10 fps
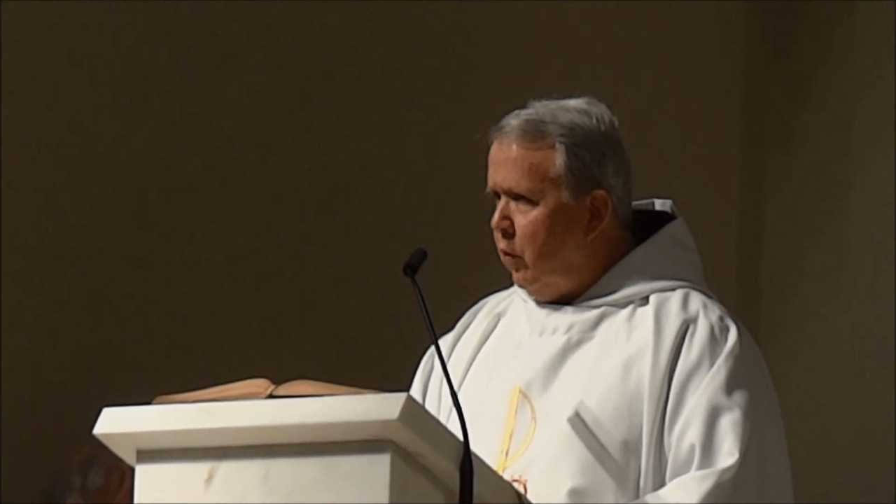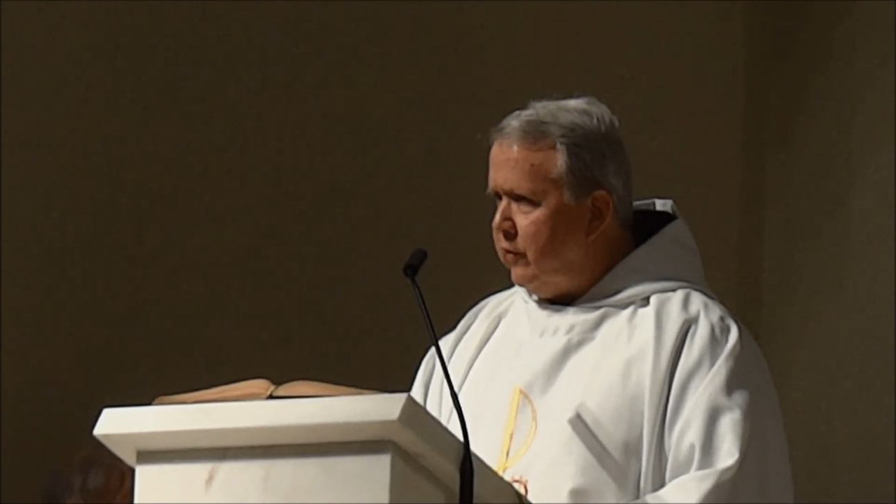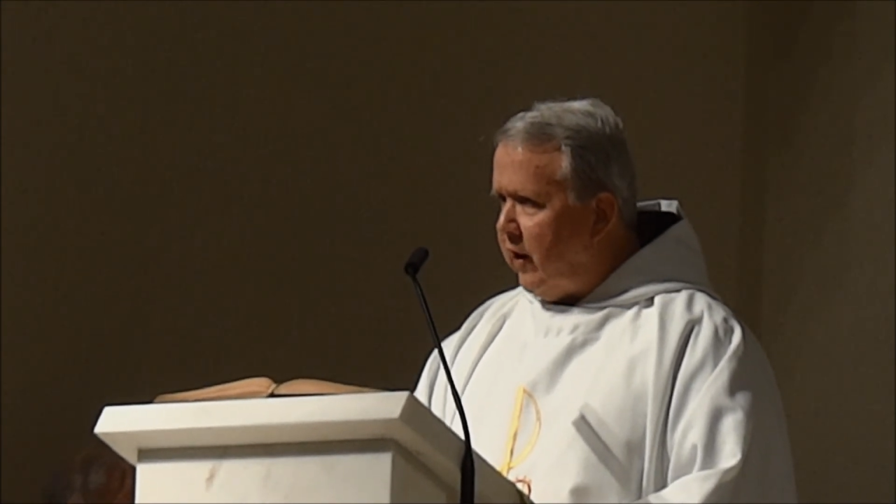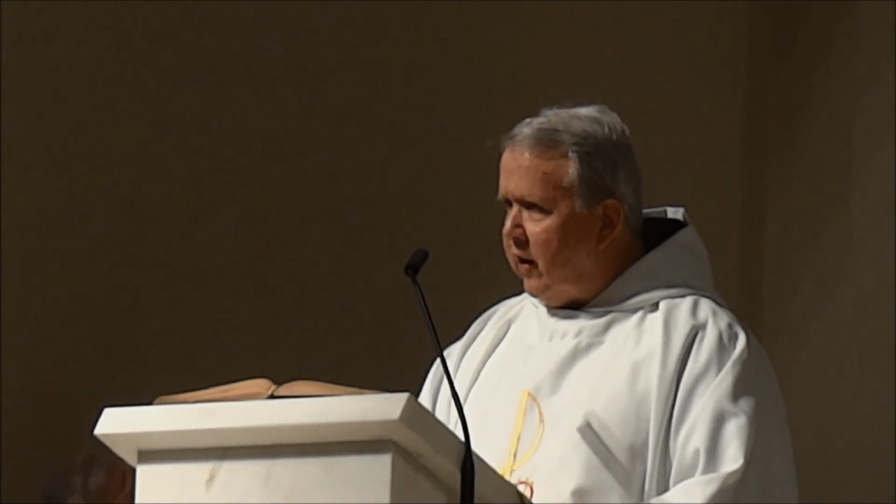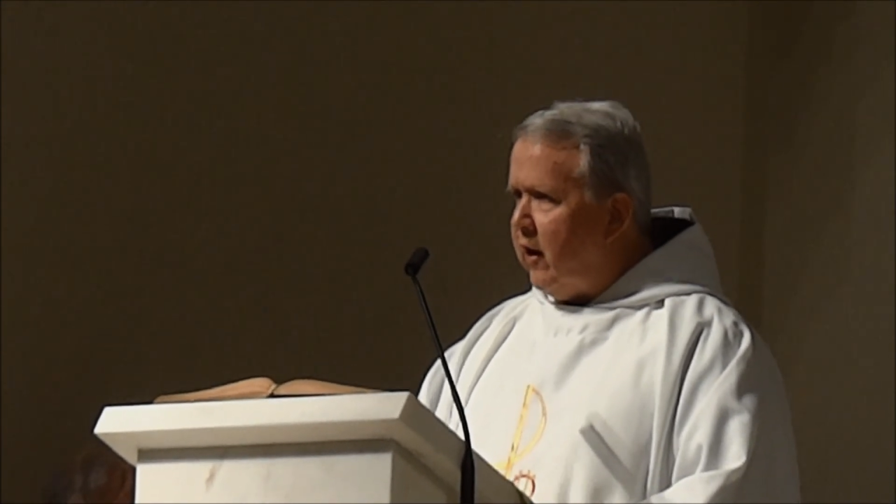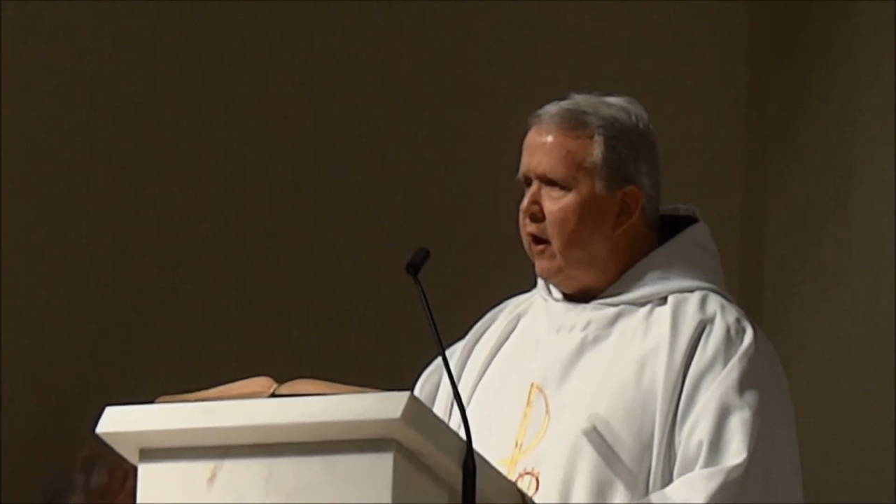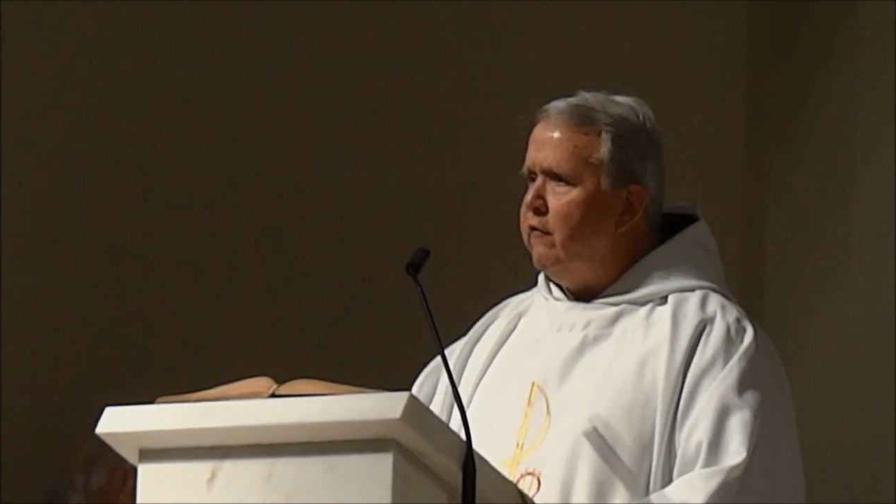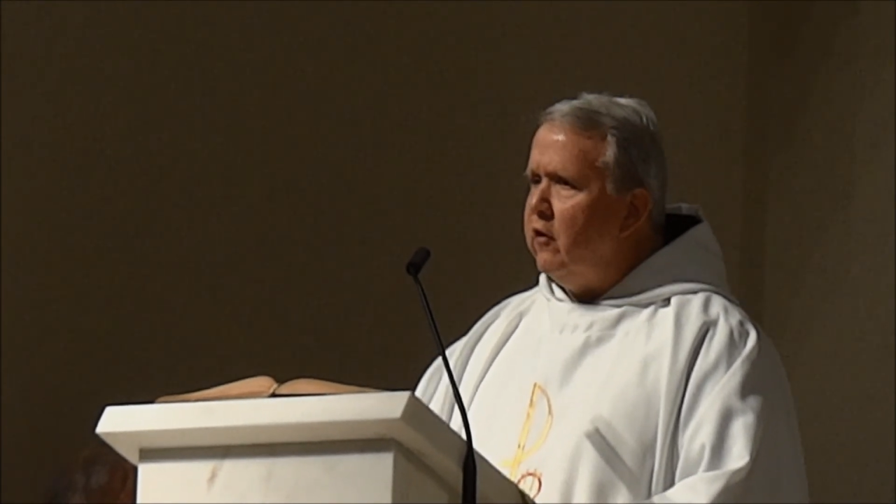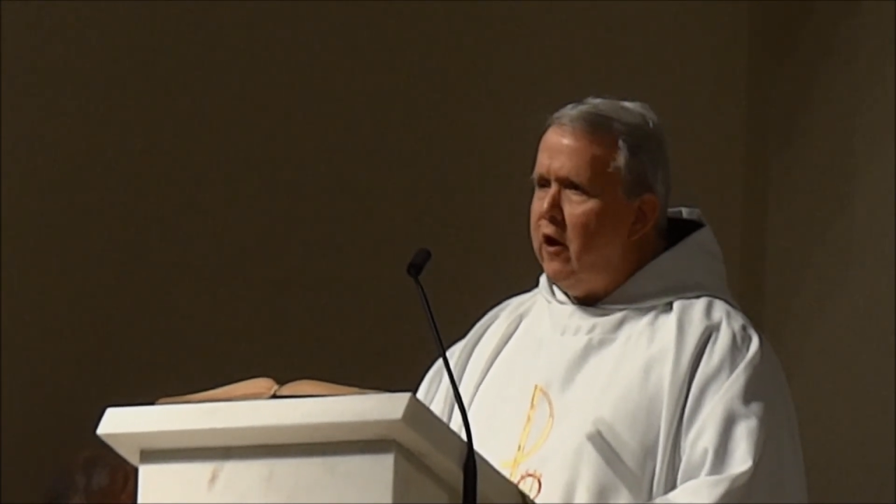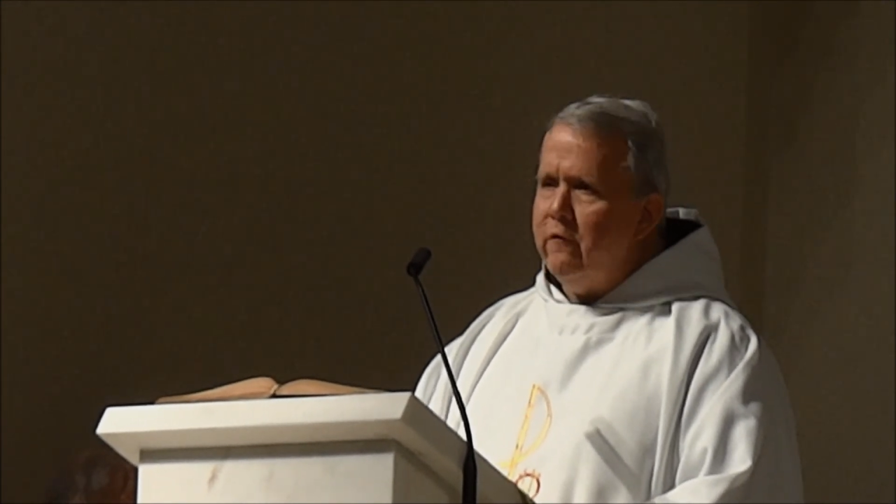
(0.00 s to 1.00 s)
Or taking care
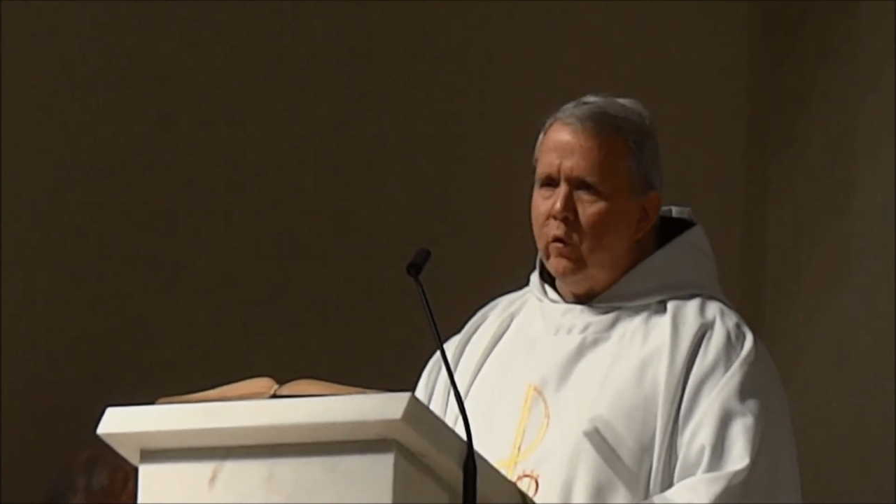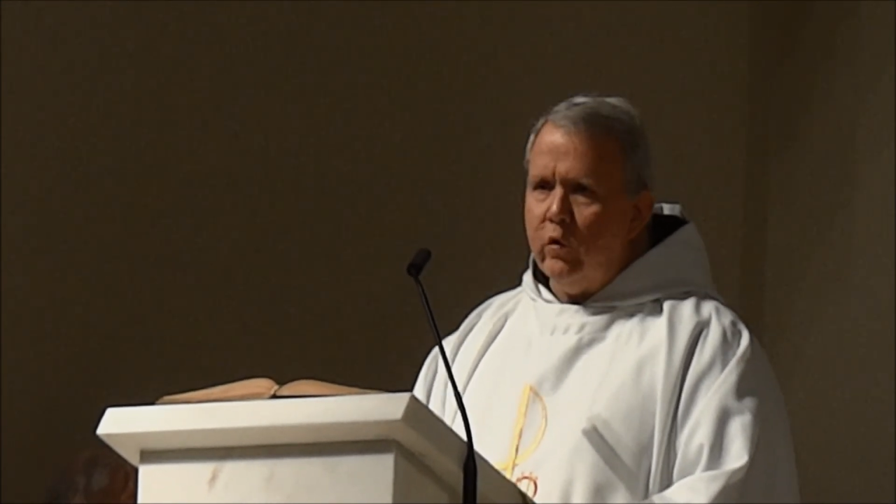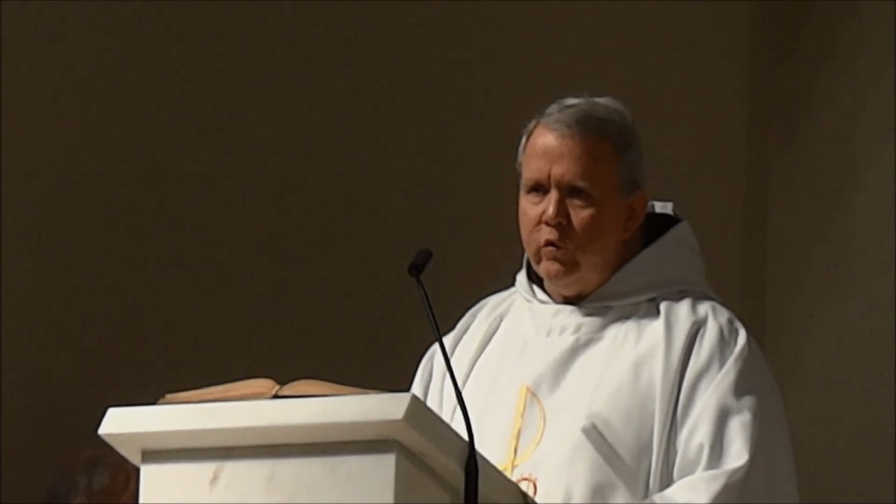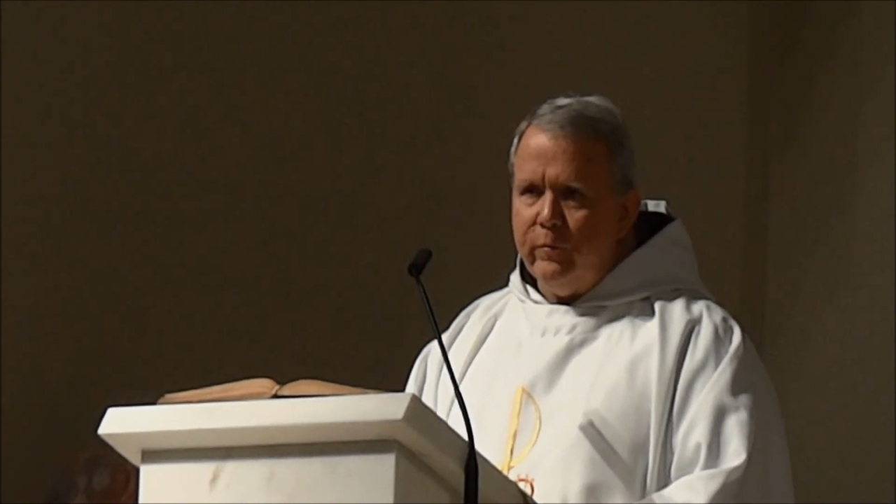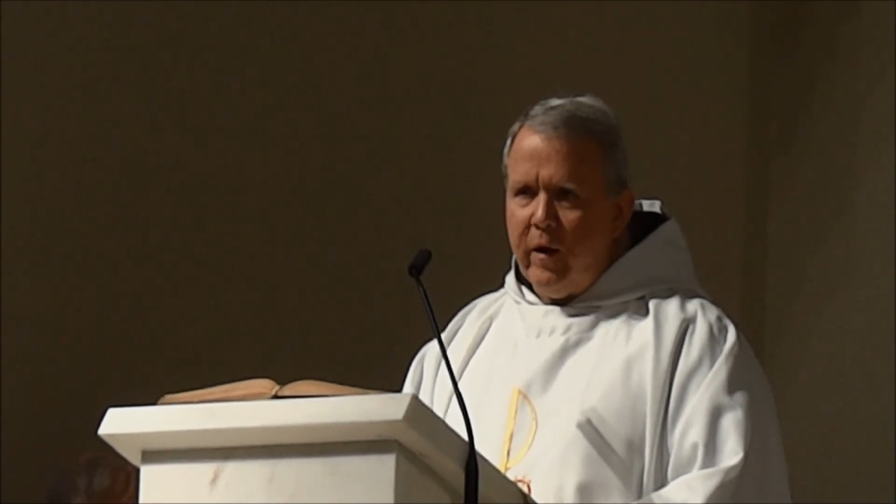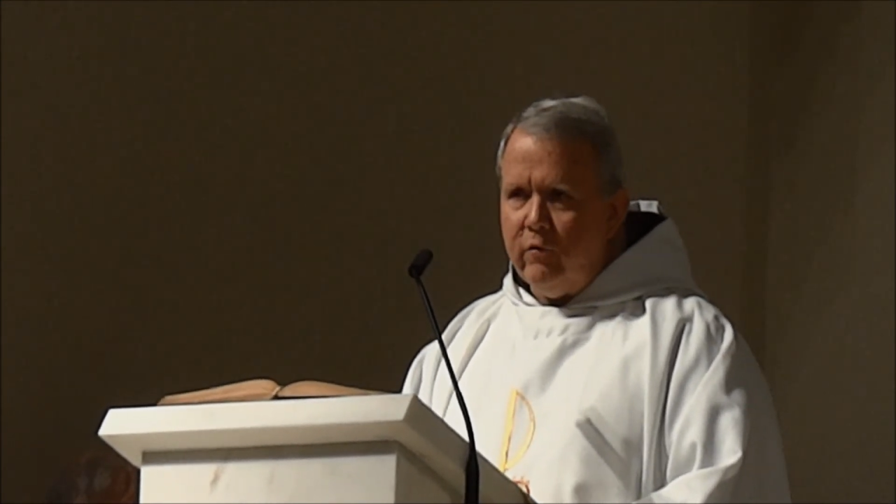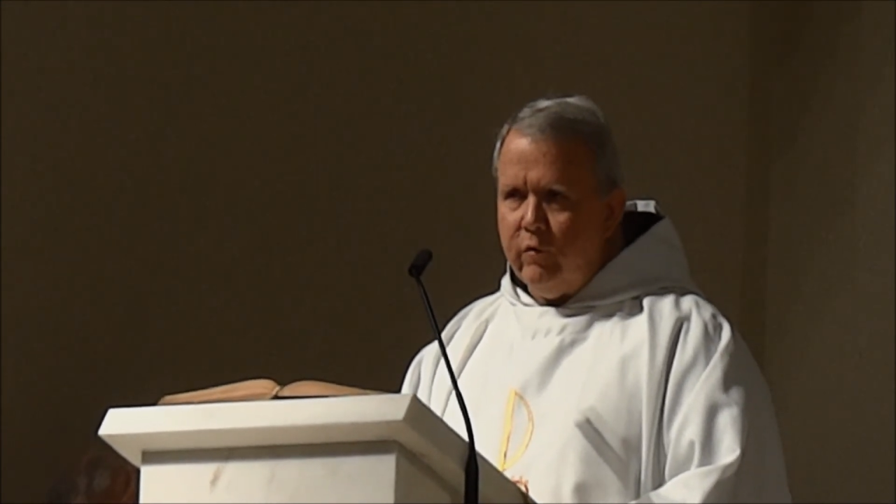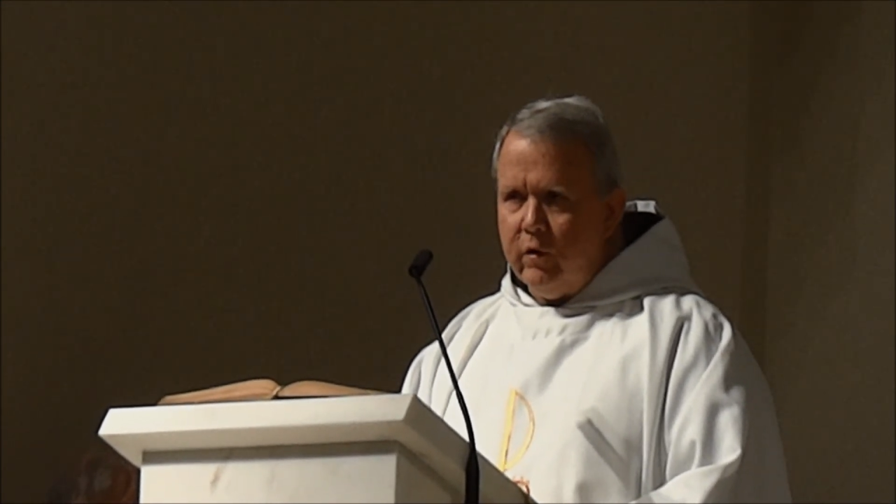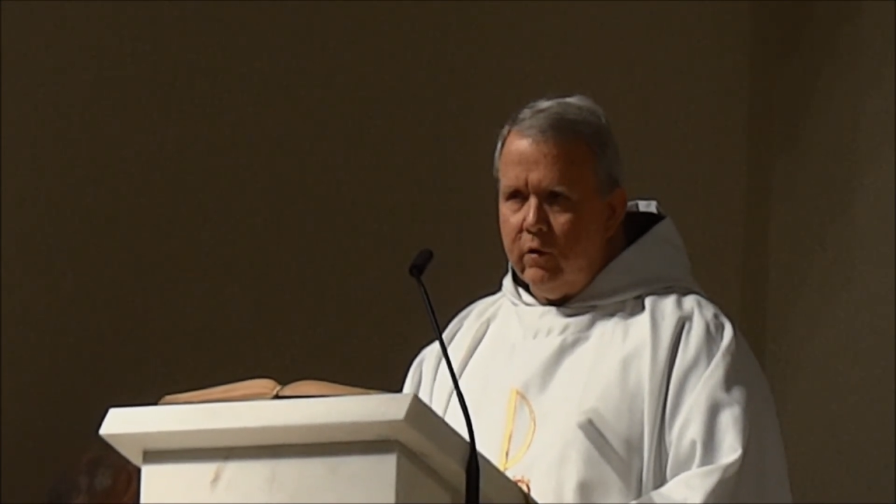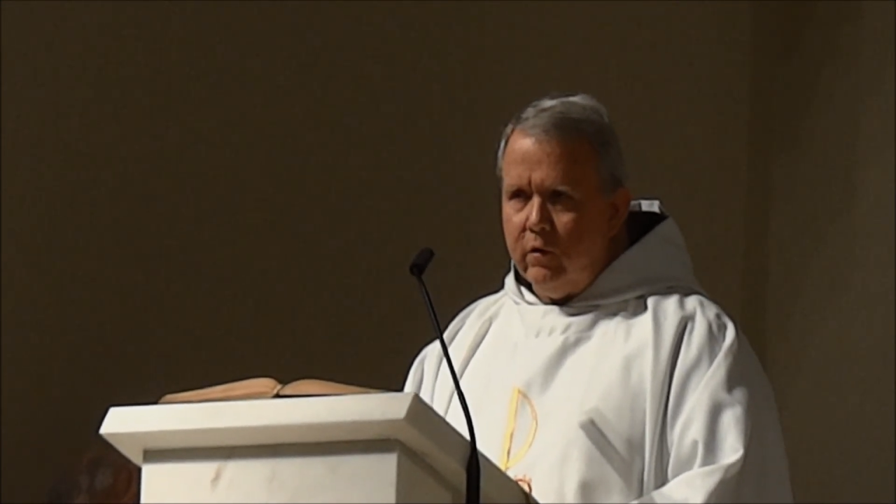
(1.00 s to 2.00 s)
of a loved one who's
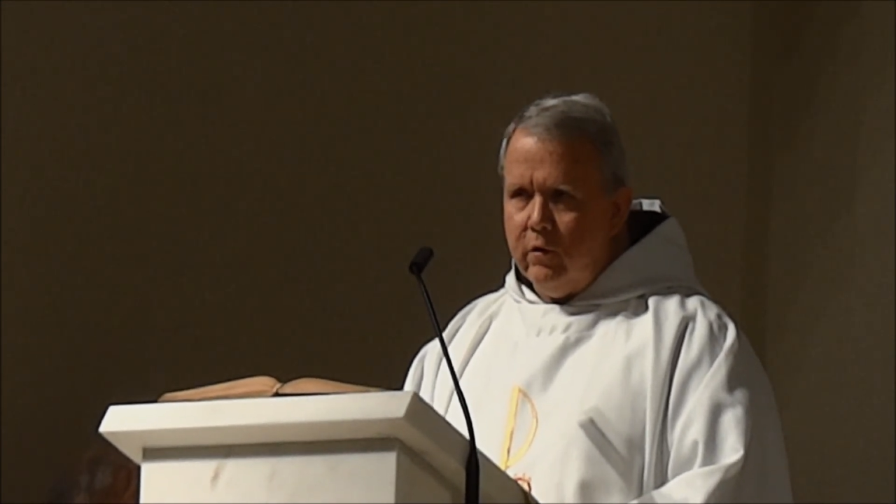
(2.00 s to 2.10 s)
bedridden,